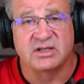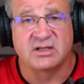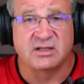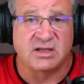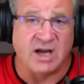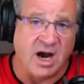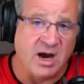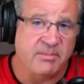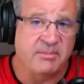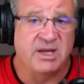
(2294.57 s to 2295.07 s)

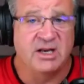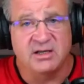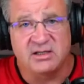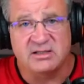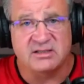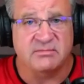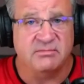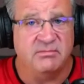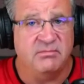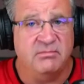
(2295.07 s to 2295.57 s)

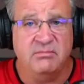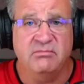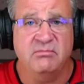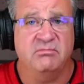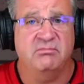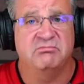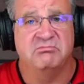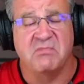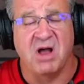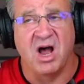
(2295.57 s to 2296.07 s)

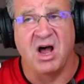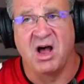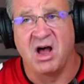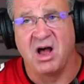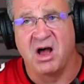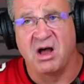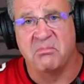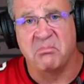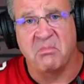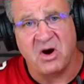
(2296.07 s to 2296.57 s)
communism,
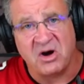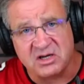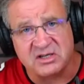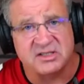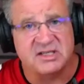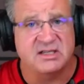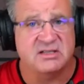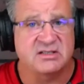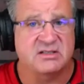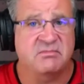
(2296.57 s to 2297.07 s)

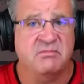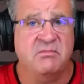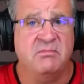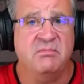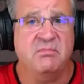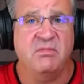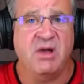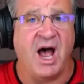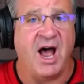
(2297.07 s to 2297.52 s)
Marxism.